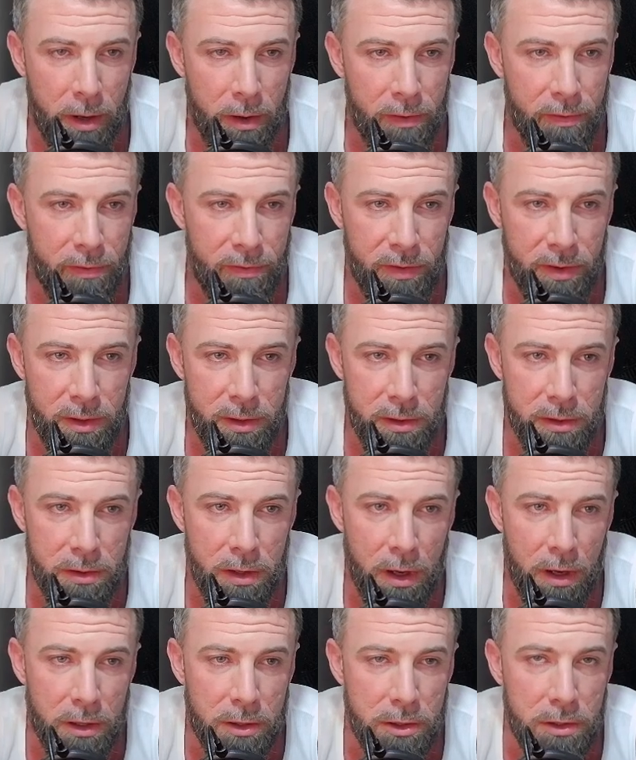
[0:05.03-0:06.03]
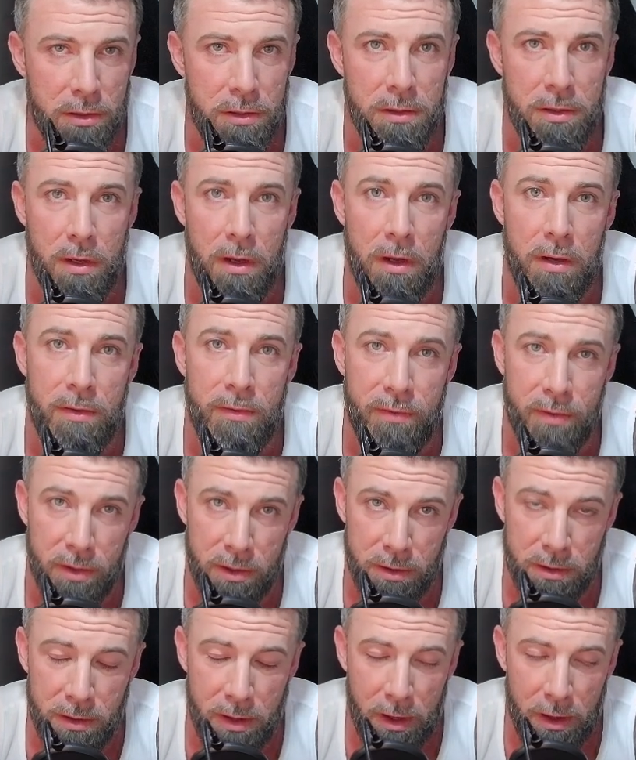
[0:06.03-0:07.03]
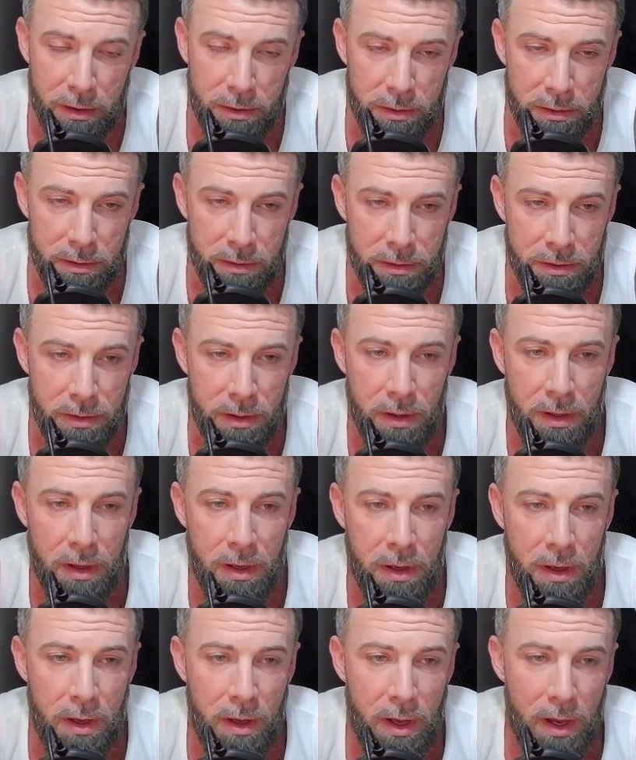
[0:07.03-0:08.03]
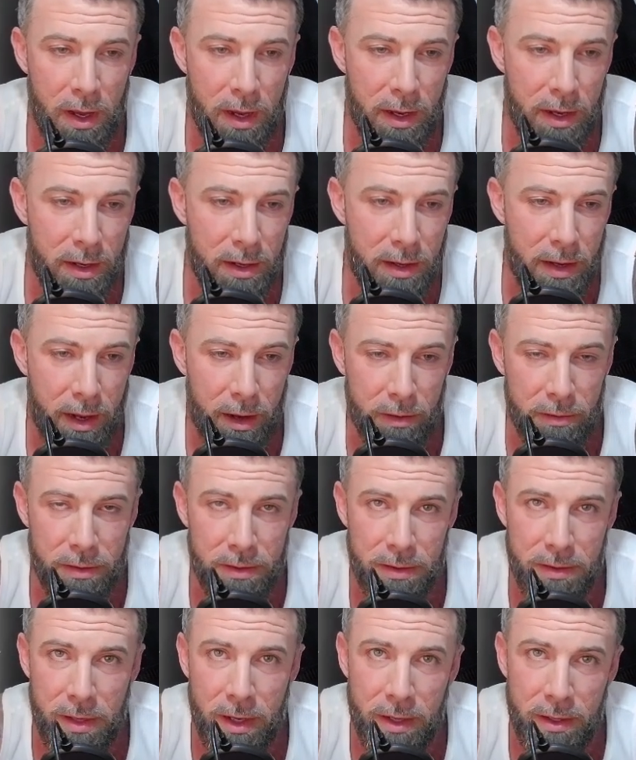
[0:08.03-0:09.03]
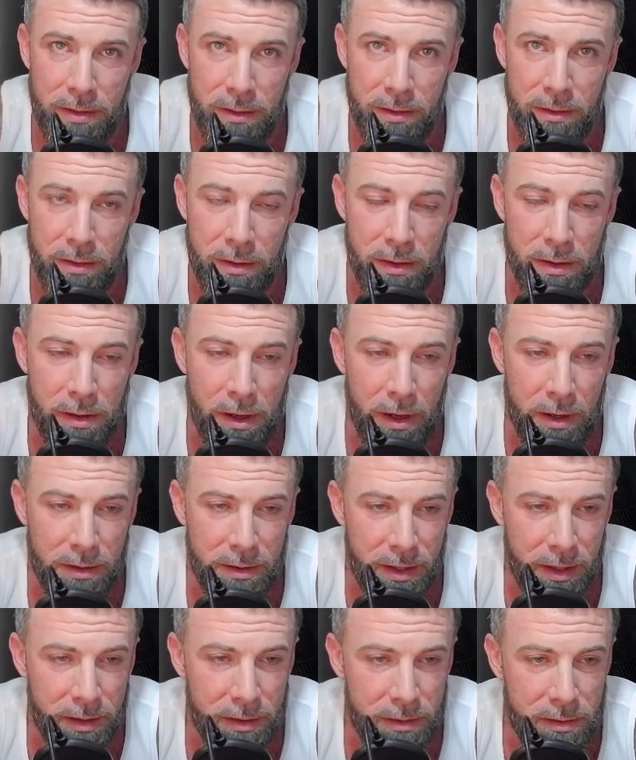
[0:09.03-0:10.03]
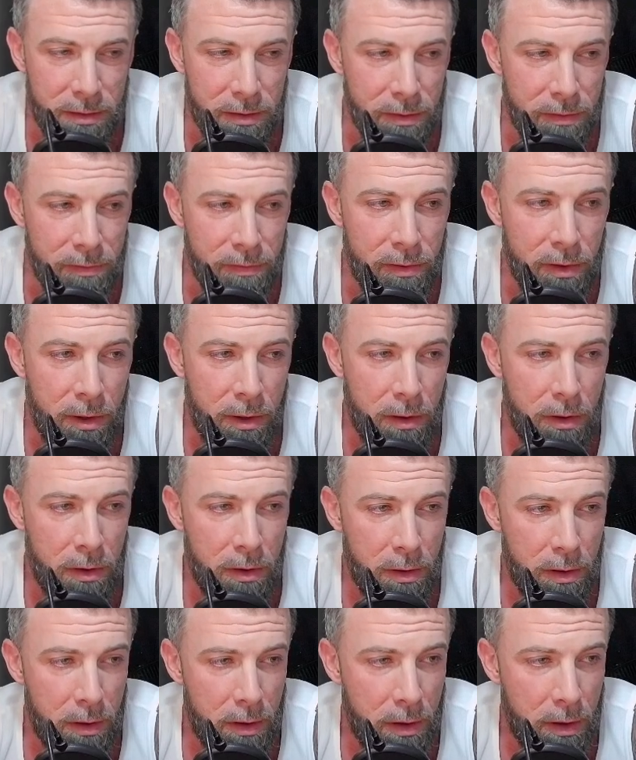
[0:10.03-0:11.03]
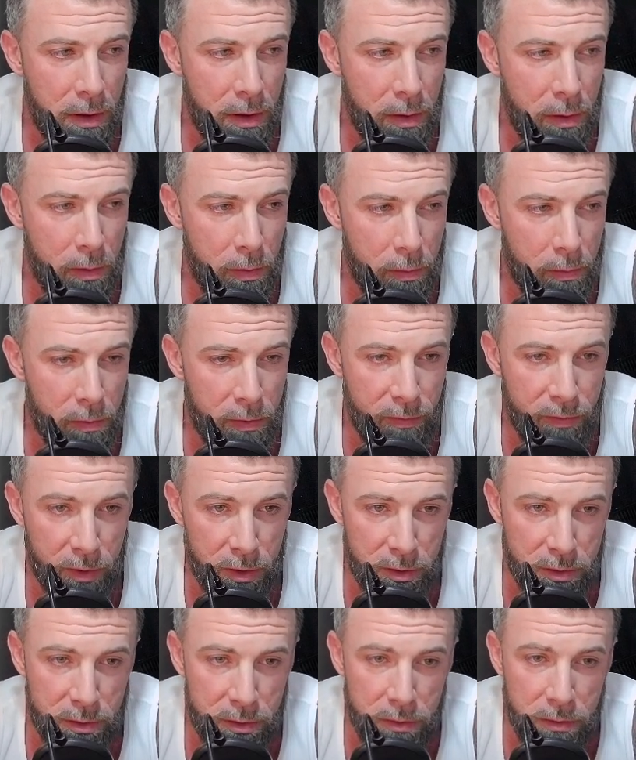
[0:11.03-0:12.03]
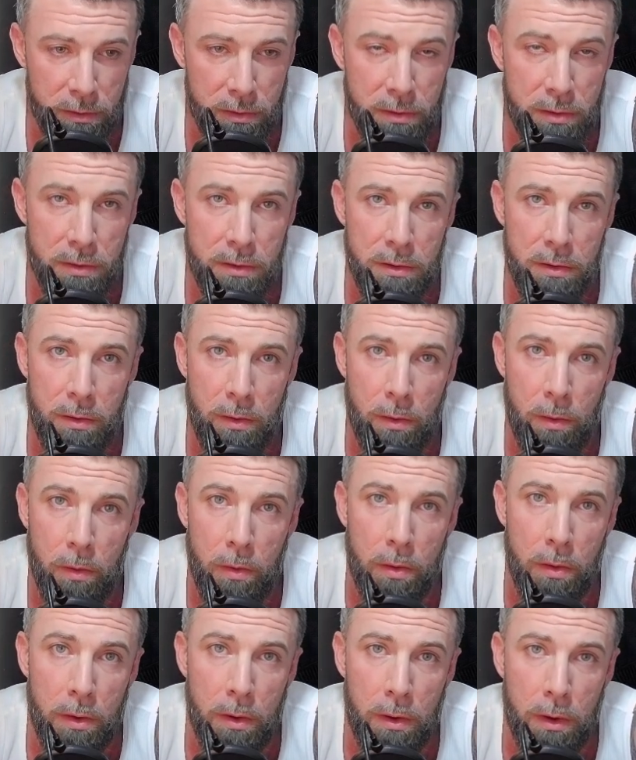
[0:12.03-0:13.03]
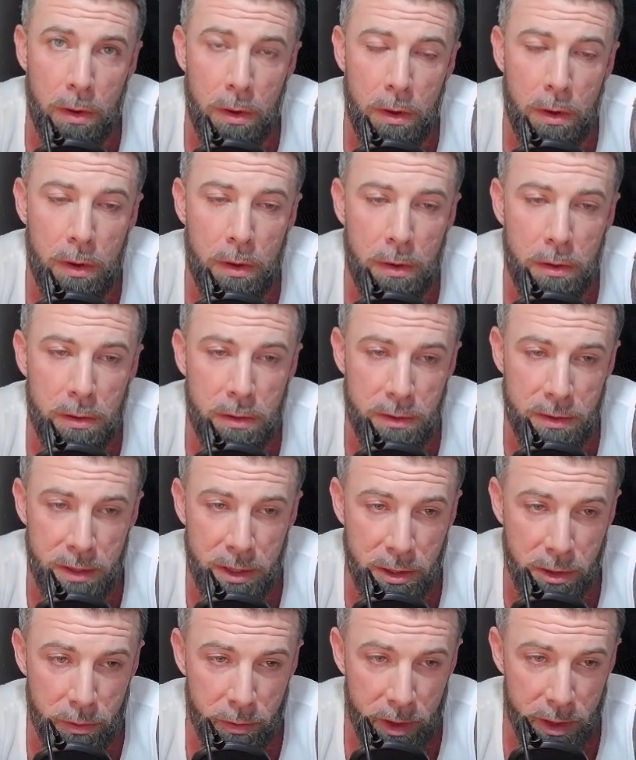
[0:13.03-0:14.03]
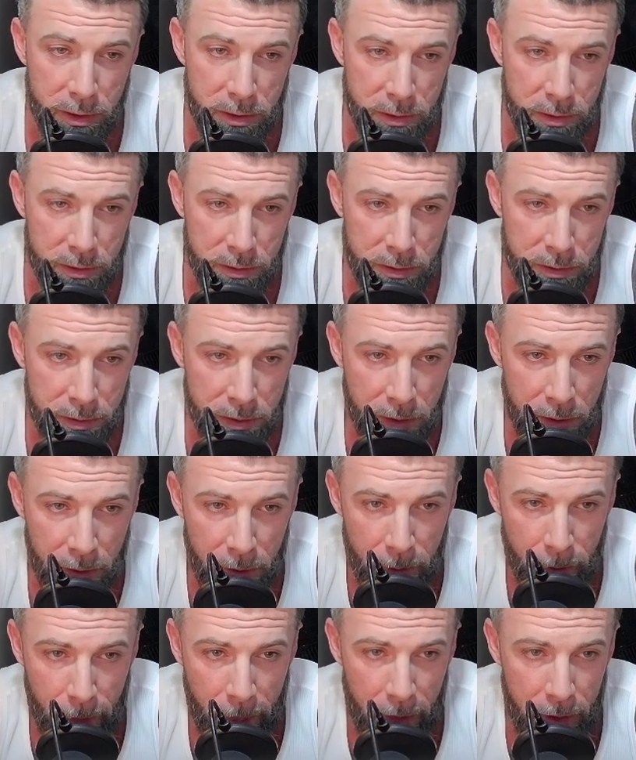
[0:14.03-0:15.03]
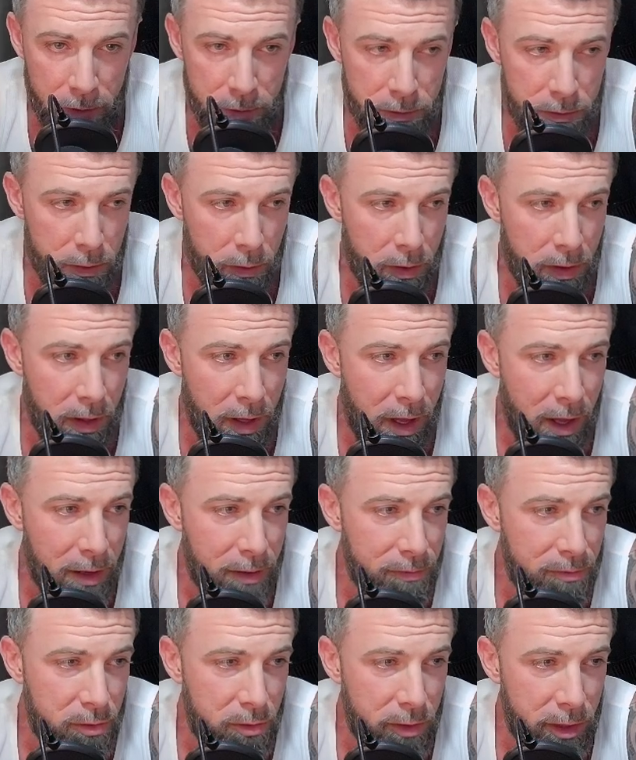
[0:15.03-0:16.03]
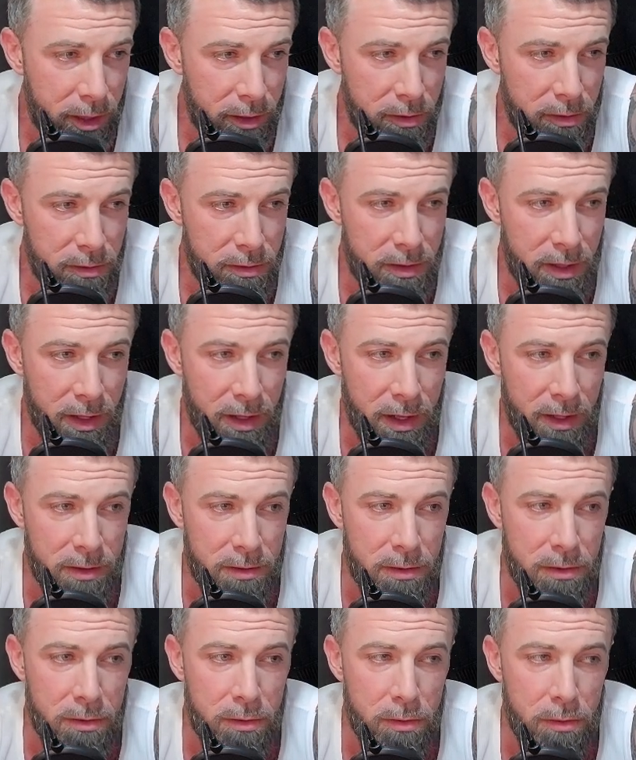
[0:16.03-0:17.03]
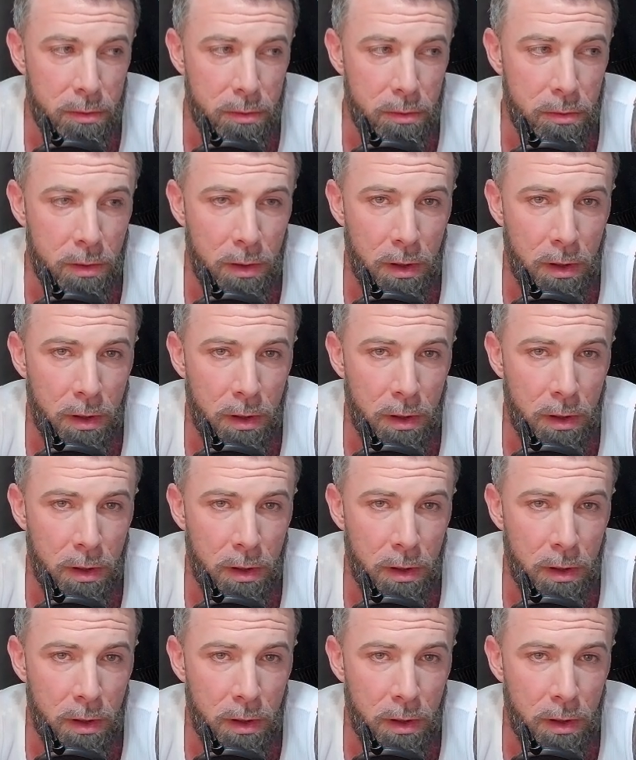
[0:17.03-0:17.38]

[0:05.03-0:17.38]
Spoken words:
finished auctions, unfinished auctions, and how this ties into the context of reversals or continuations. So, a lot of traders, they like to do